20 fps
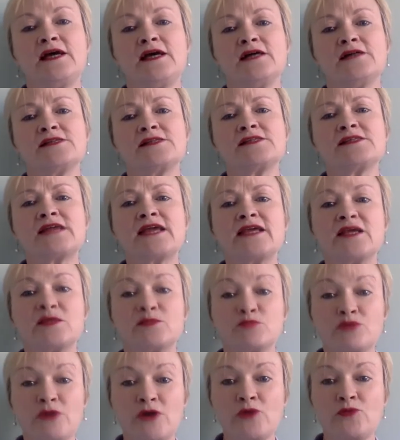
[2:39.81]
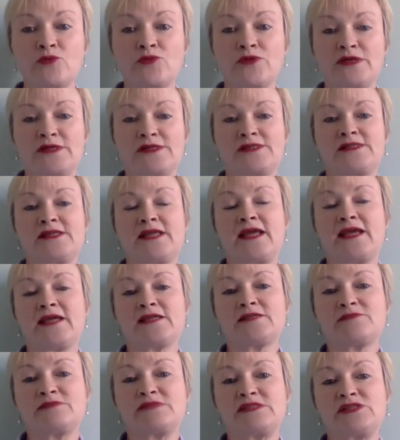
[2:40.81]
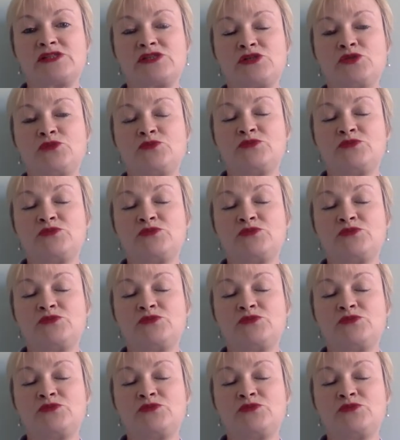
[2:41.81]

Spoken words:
to take appropriate steps to